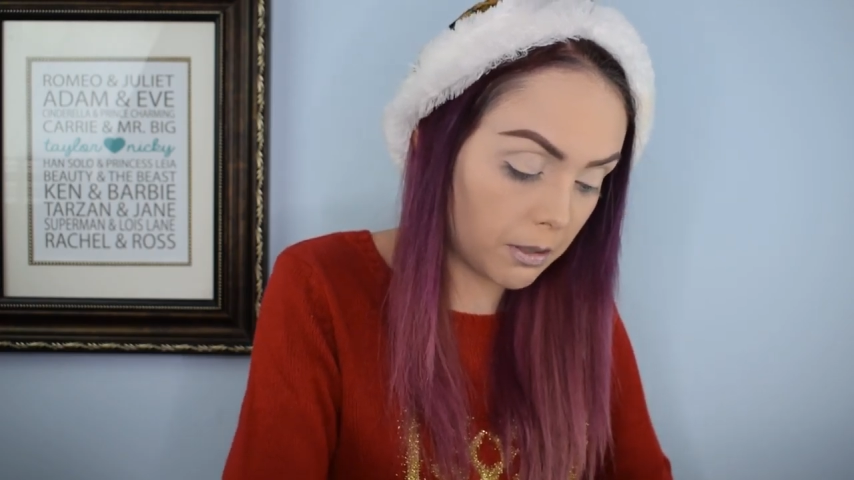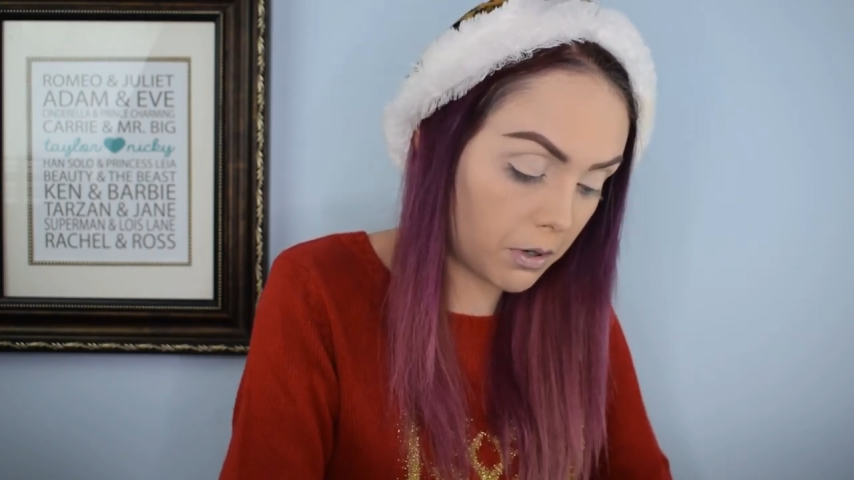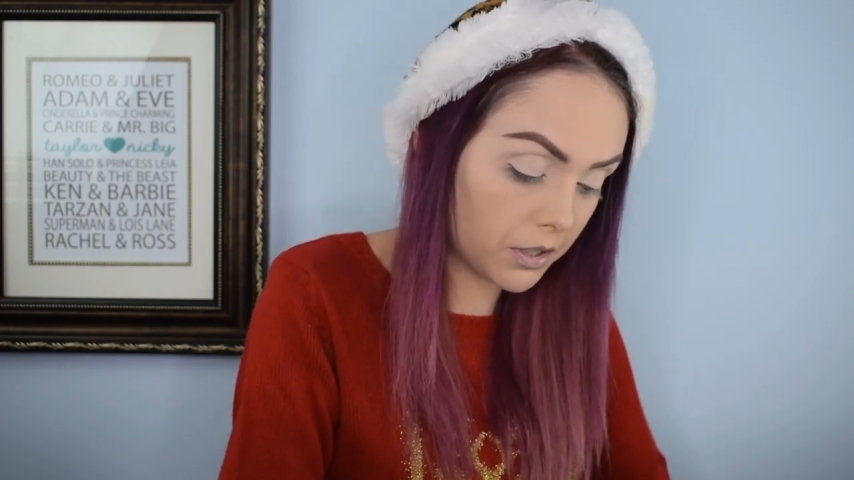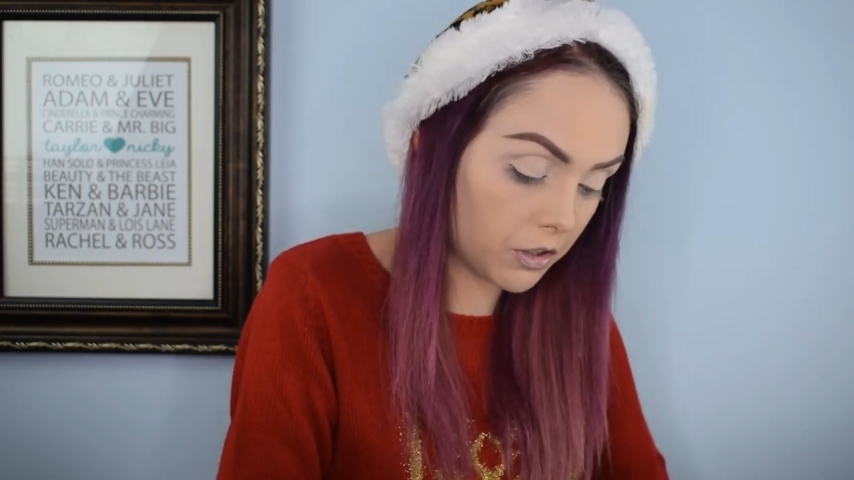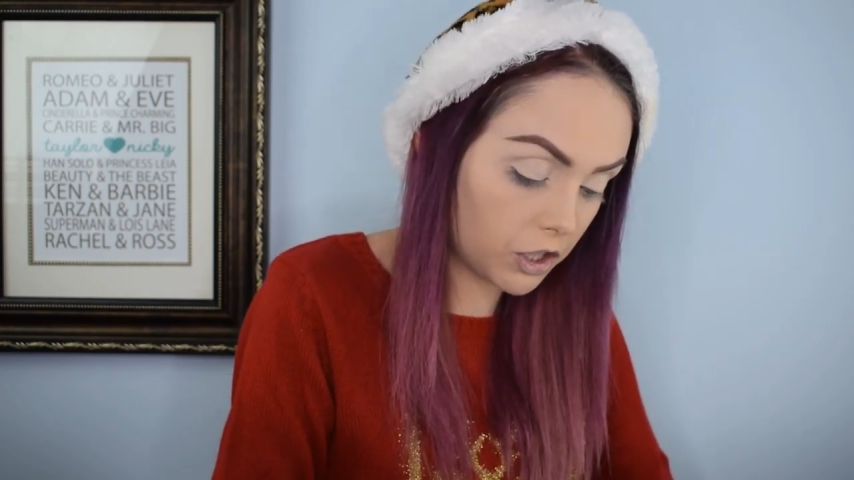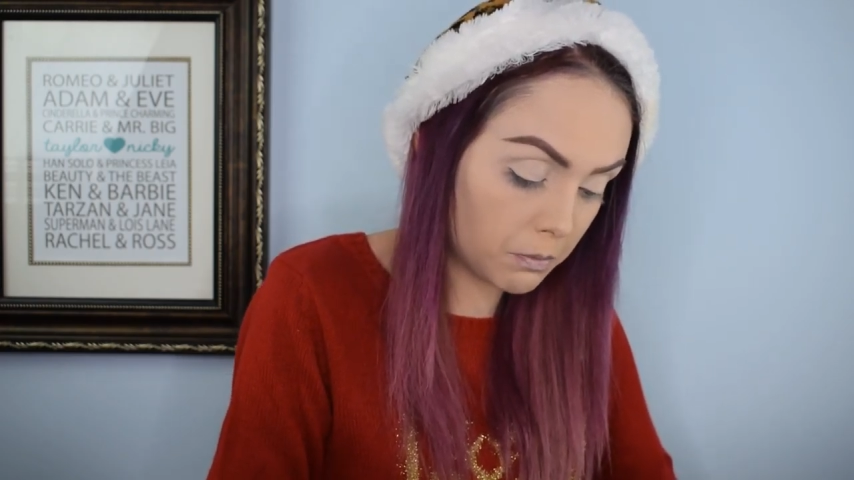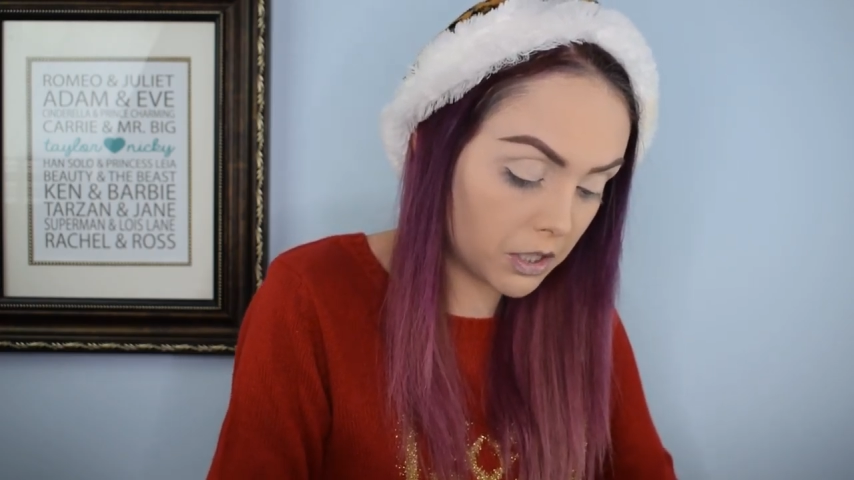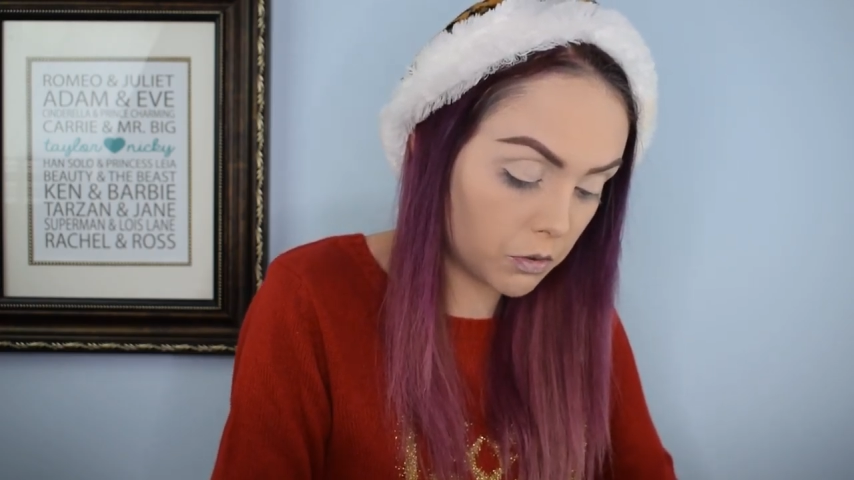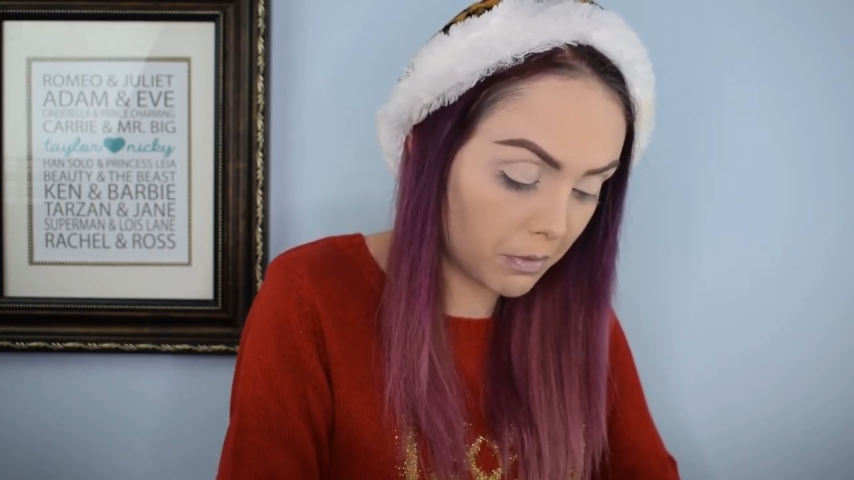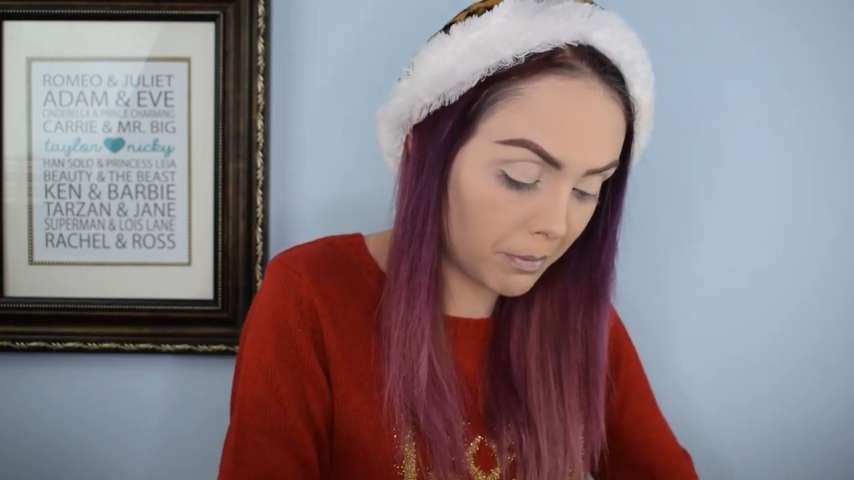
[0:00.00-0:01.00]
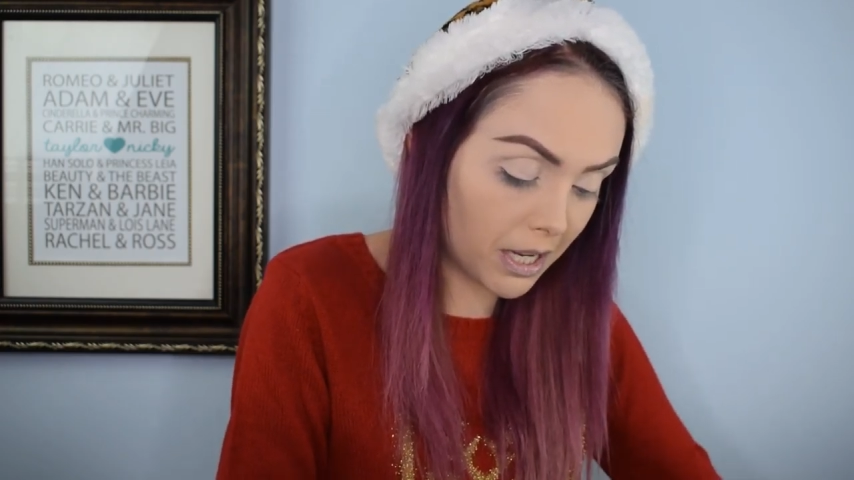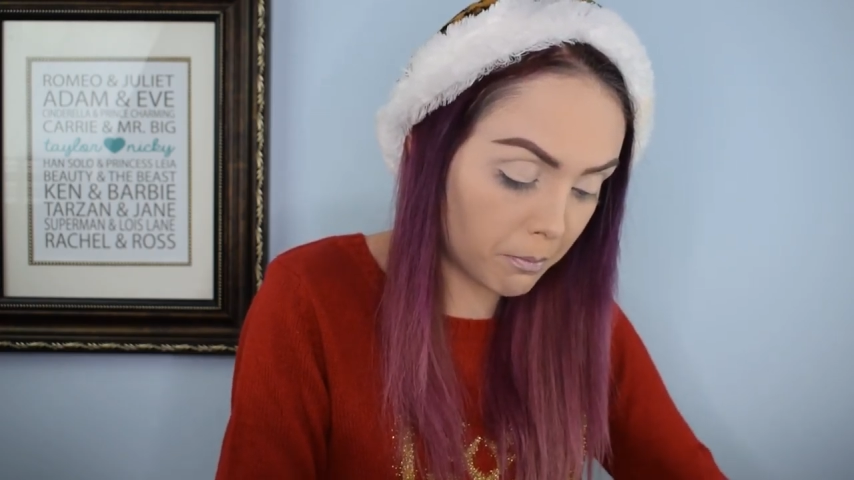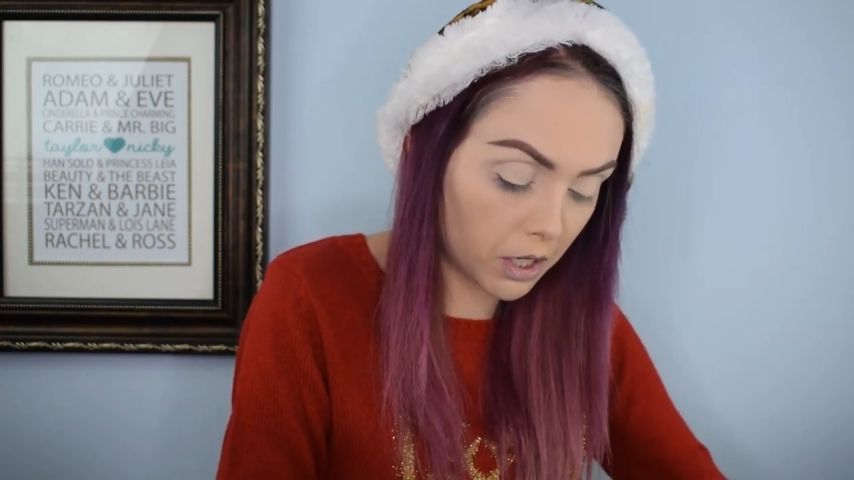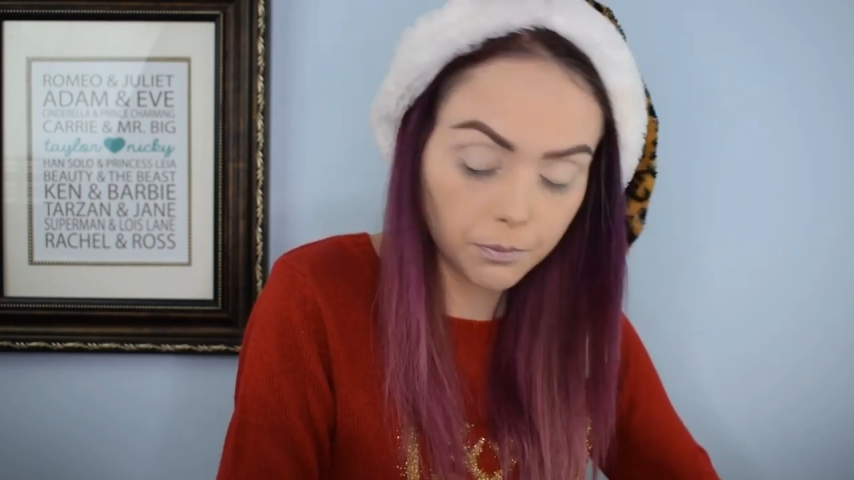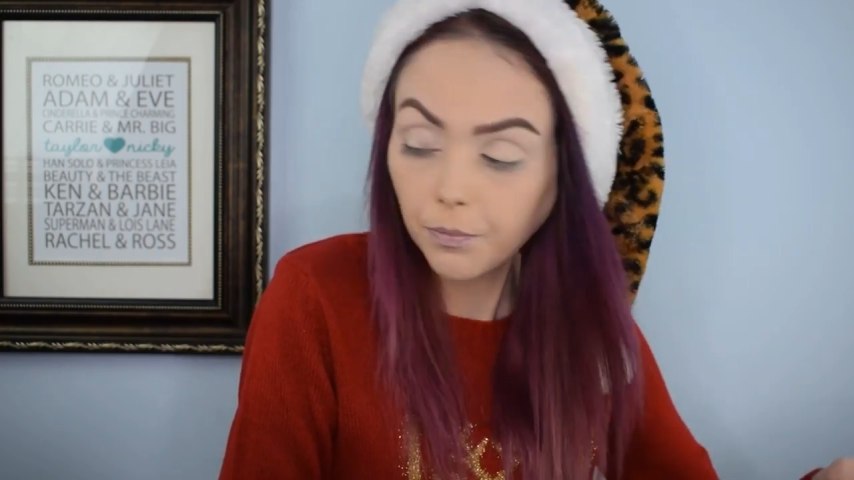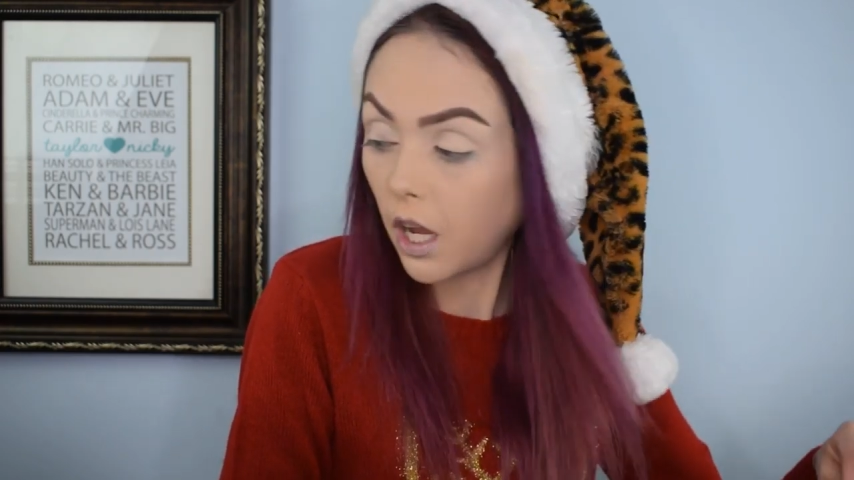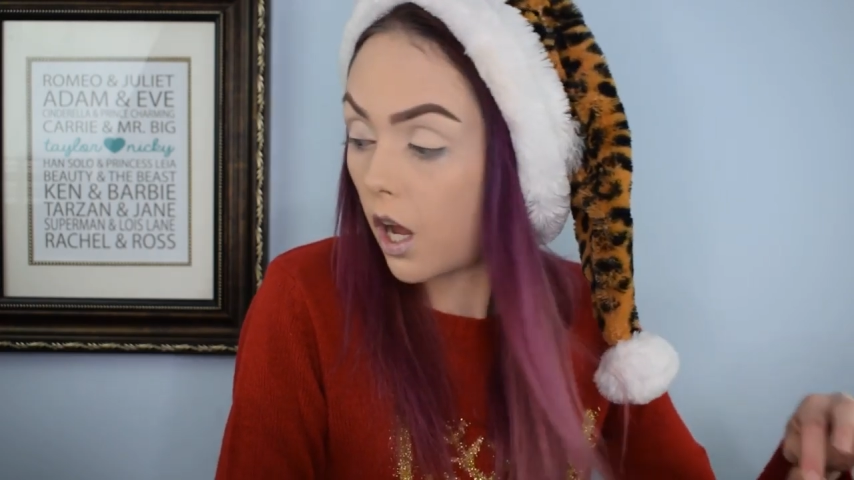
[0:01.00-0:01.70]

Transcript: part than just me doing my makeup part.